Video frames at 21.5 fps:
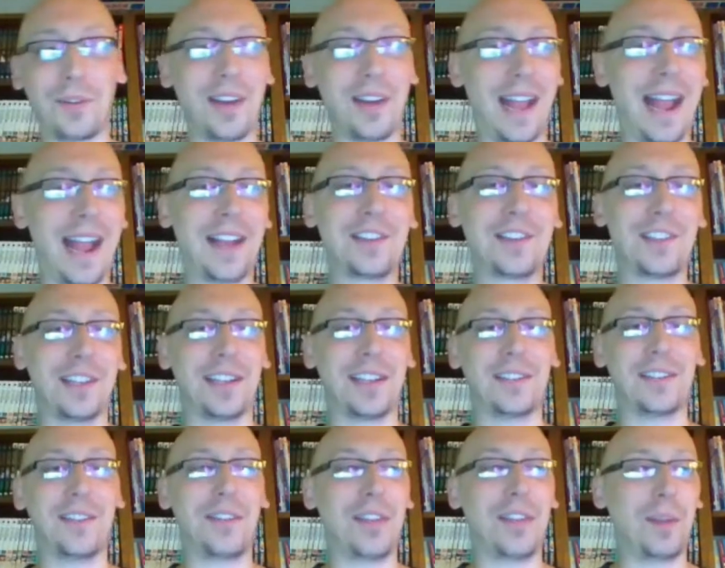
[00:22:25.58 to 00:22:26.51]
to actually
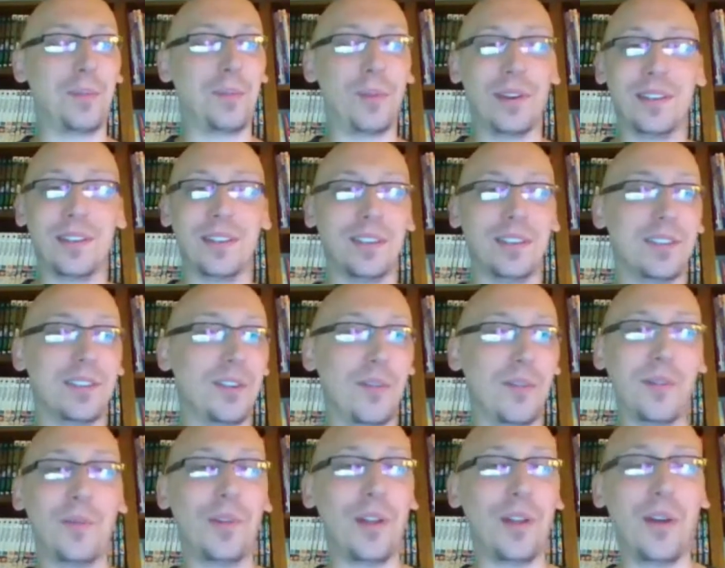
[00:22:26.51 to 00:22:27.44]
get the thing printed.
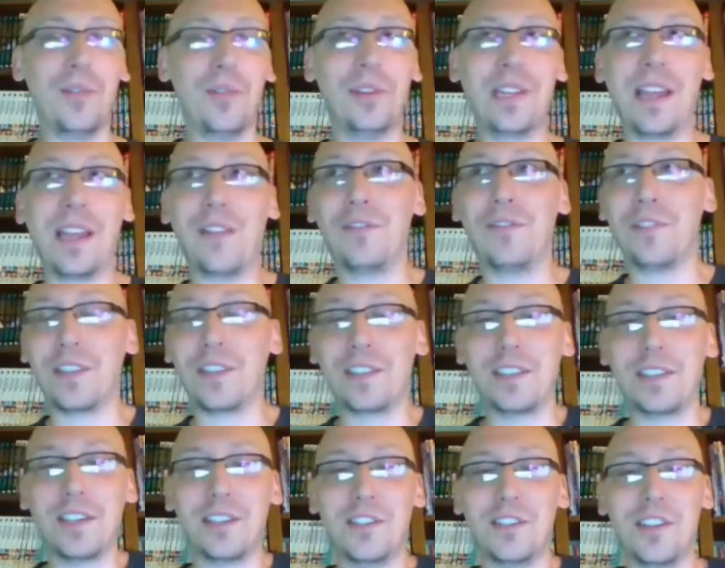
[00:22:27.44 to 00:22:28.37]
So it will only ever
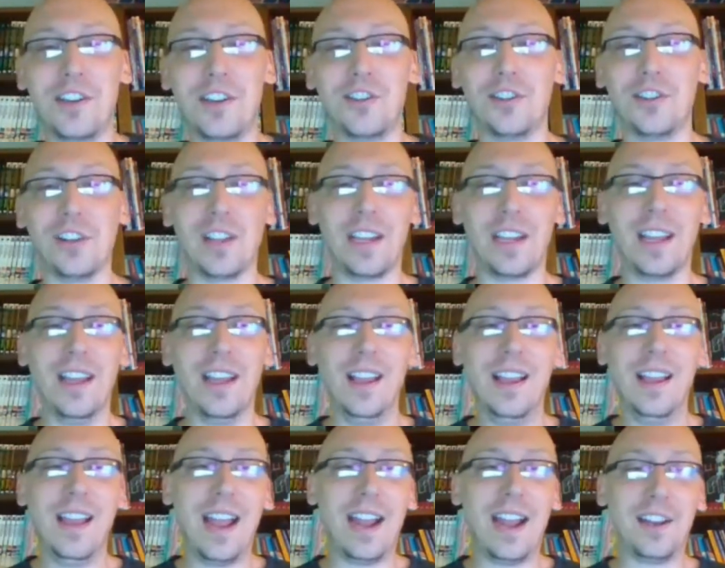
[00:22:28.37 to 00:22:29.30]
exist digitally,
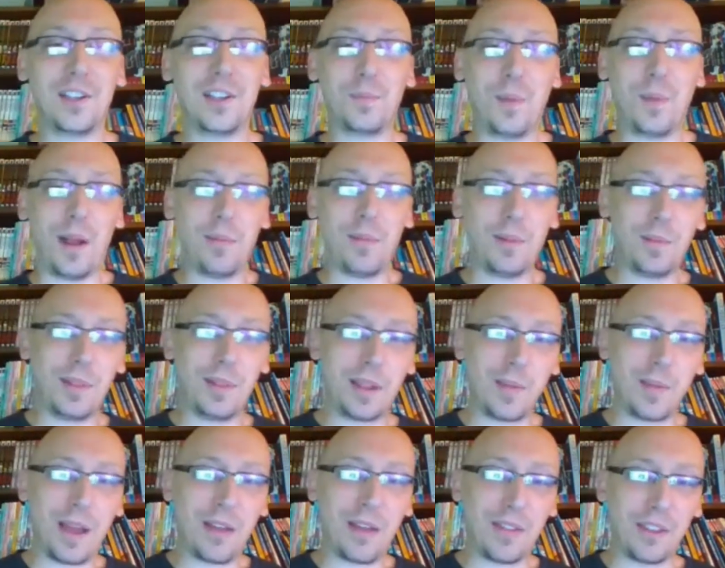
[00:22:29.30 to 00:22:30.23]
and it's
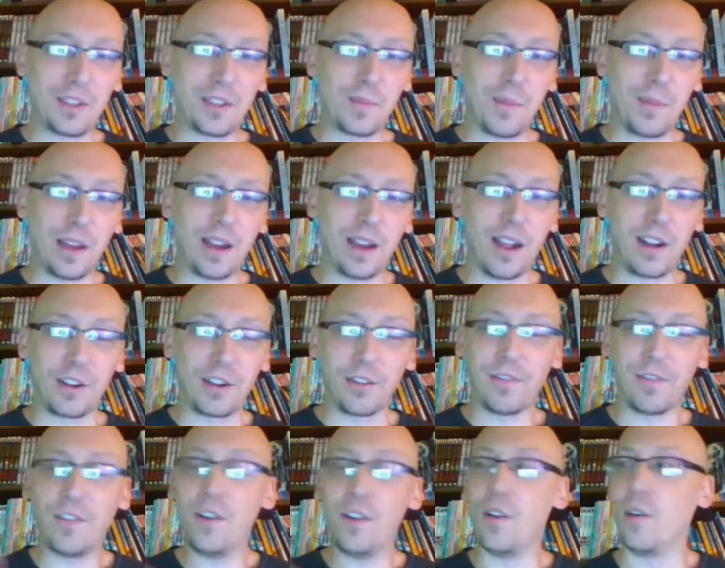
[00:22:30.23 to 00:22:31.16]
probably about this big on
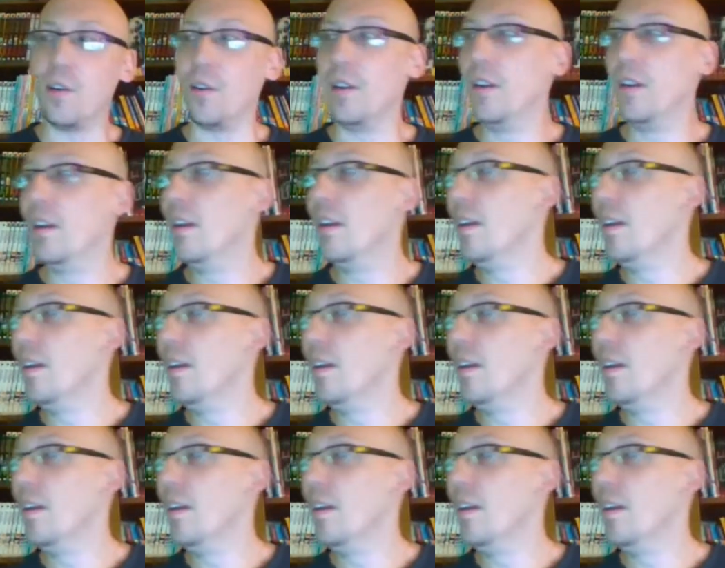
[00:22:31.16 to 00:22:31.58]
your phone.